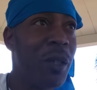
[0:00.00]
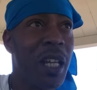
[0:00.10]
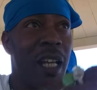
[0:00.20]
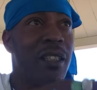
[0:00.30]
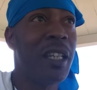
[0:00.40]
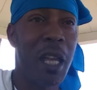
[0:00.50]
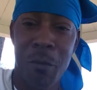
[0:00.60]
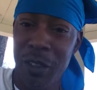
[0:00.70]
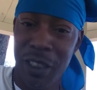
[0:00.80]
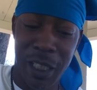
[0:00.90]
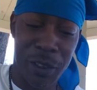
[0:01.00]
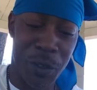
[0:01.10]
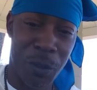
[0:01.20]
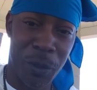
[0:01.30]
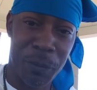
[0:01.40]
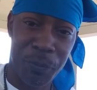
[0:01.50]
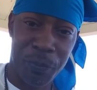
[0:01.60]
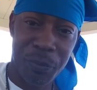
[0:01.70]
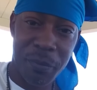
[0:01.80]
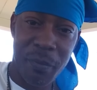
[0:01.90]
We got neighbors next door.
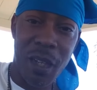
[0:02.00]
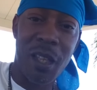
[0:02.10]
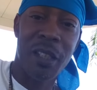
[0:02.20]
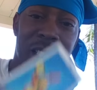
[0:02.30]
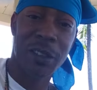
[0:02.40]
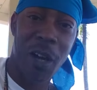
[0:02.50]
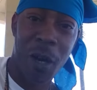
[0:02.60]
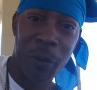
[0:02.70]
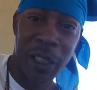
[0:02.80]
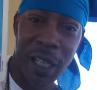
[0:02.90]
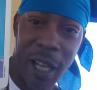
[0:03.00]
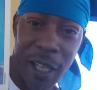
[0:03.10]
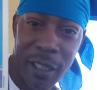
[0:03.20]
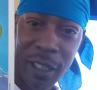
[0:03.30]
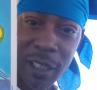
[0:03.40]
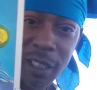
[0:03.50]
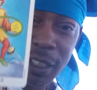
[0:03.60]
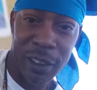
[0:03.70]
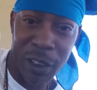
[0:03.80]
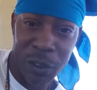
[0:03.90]
Next card we got
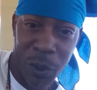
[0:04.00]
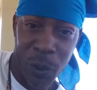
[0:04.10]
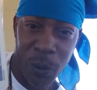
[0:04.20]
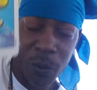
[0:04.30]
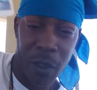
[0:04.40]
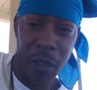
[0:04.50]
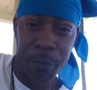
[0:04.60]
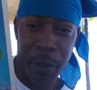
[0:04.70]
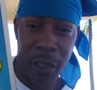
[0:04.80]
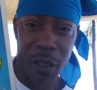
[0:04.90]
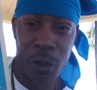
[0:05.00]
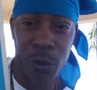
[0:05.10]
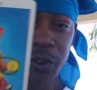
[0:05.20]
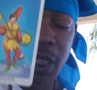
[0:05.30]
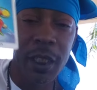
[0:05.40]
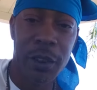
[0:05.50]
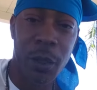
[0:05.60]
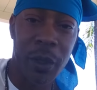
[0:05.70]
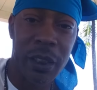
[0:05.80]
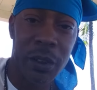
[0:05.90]
is the Two of Pentacles.
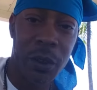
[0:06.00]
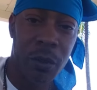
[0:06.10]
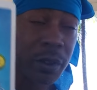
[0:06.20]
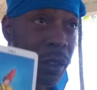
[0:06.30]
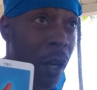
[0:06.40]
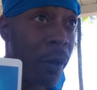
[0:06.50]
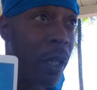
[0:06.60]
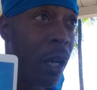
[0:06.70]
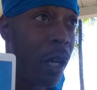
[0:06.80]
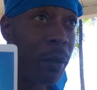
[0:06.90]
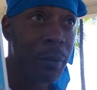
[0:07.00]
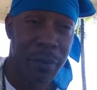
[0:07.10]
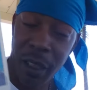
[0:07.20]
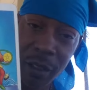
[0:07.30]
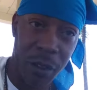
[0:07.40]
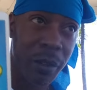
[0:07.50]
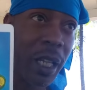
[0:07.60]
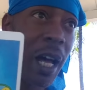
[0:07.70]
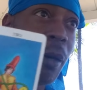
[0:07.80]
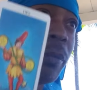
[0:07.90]
So this two, sorry y'all, they're a little
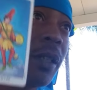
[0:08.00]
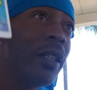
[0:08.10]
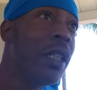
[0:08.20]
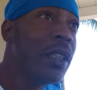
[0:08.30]
loud, but